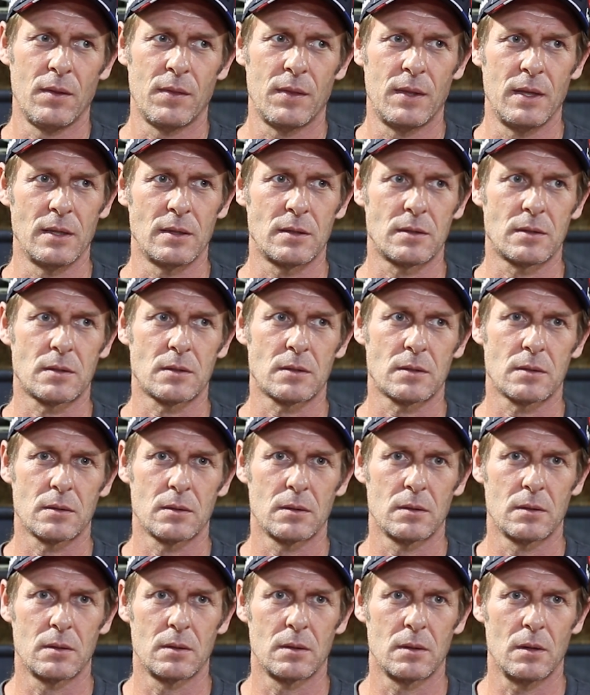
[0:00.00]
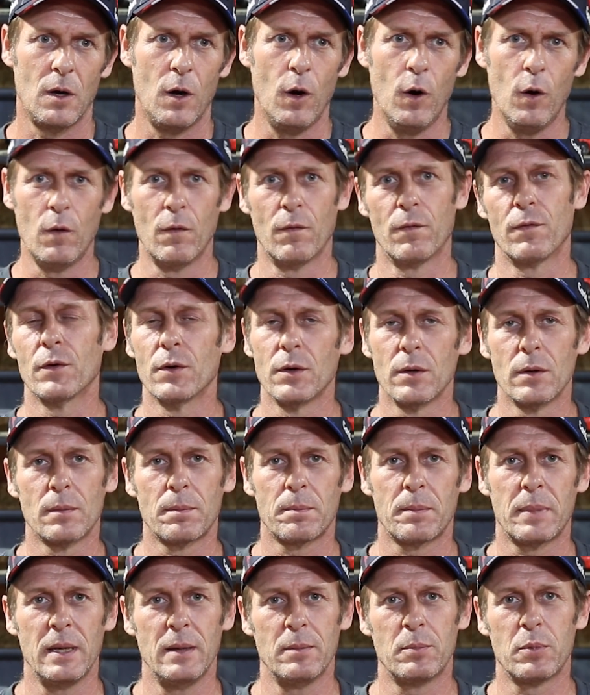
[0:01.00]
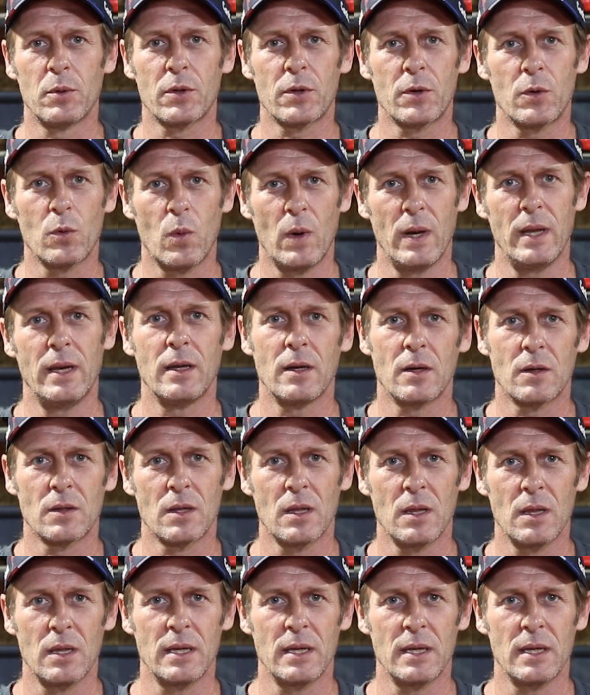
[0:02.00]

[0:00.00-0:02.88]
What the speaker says: that's over people that are waiting on the